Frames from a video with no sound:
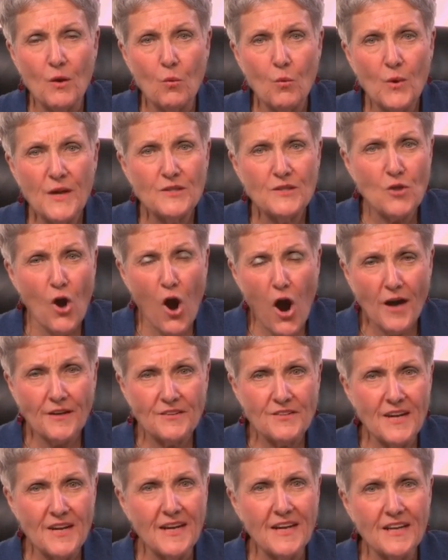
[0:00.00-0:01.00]
we talked
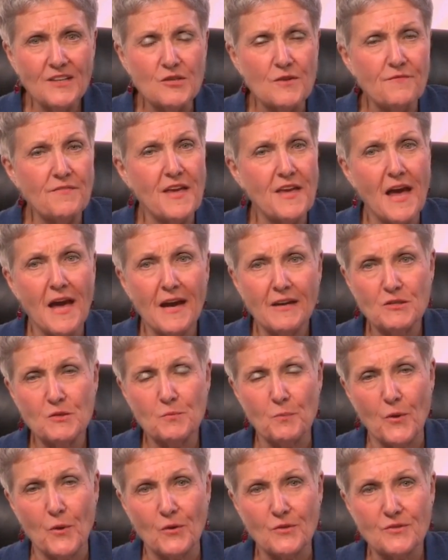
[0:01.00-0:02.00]
to each of the
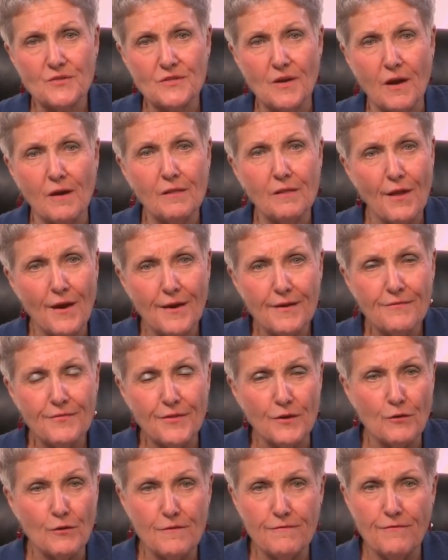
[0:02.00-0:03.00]
experts, a lot of
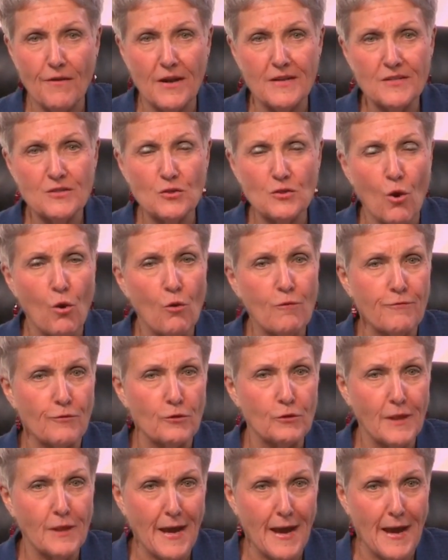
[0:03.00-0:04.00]
their advice
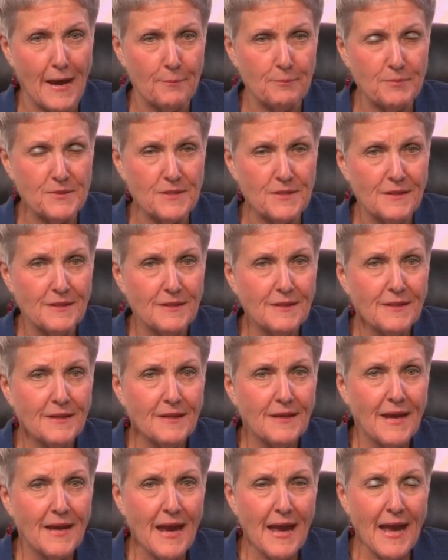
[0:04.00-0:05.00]
overlapped.
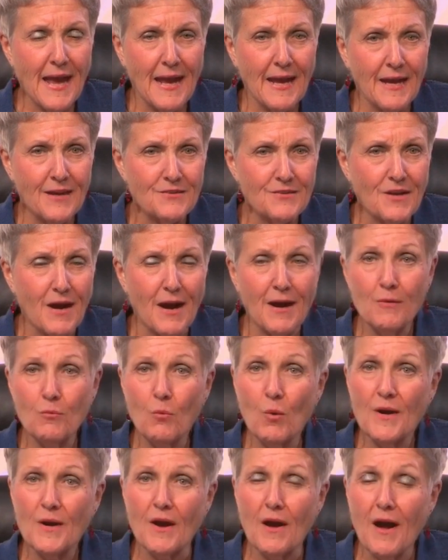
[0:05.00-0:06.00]
And I
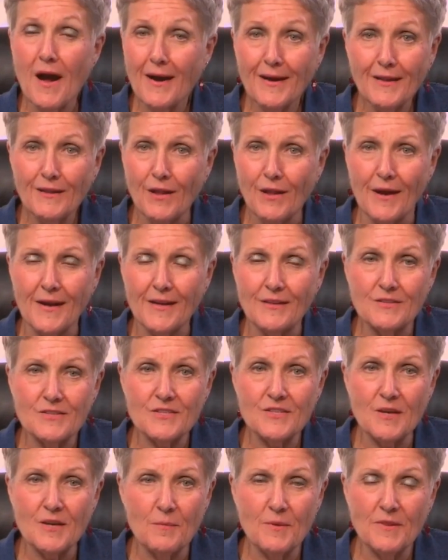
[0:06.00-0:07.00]
want to highlight
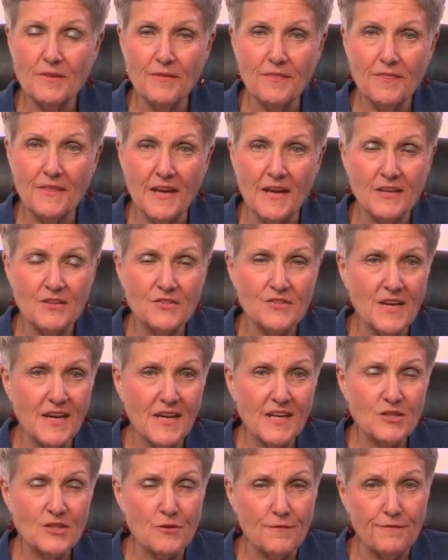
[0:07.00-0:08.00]
some of the things
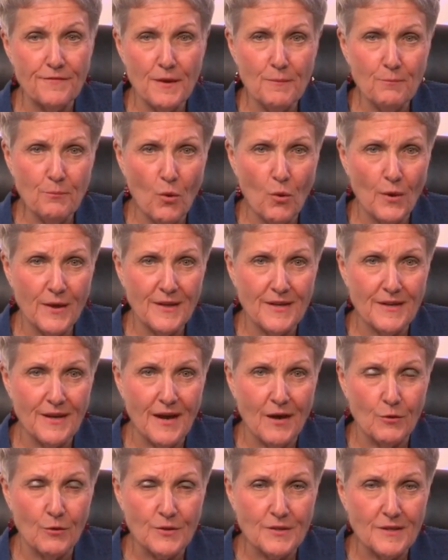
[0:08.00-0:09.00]
each of them pointed
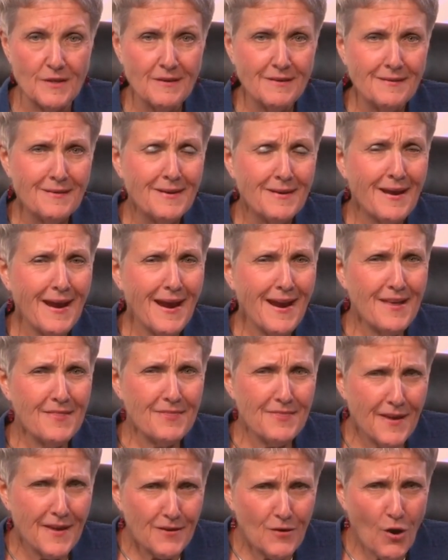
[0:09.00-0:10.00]
out, and
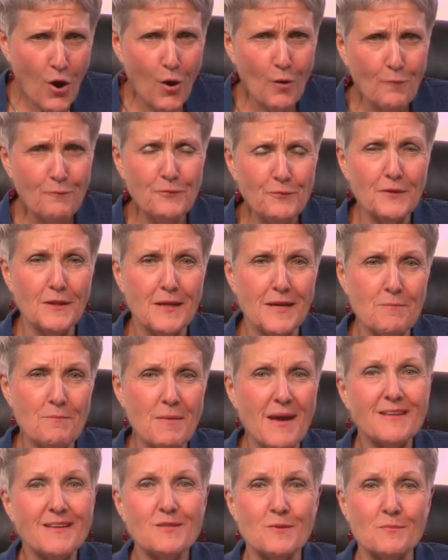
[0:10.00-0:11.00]
then hopefully
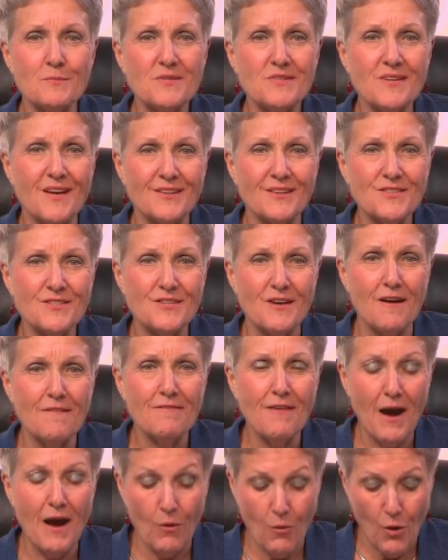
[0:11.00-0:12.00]
make some sense of
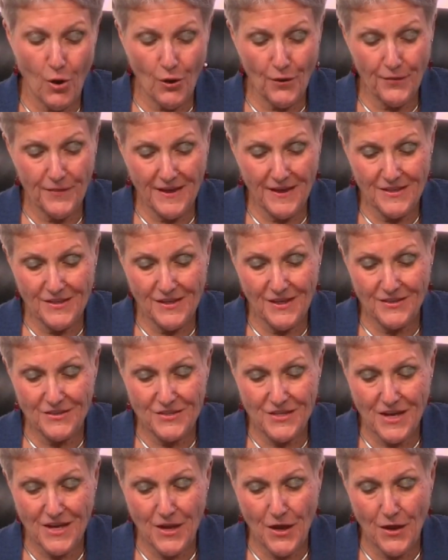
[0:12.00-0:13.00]
how all they knit
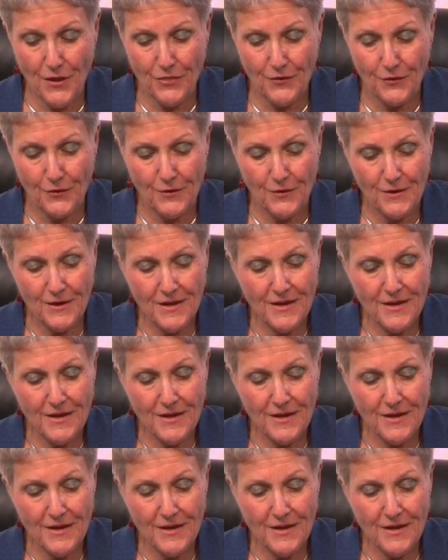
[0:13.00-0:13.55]
together.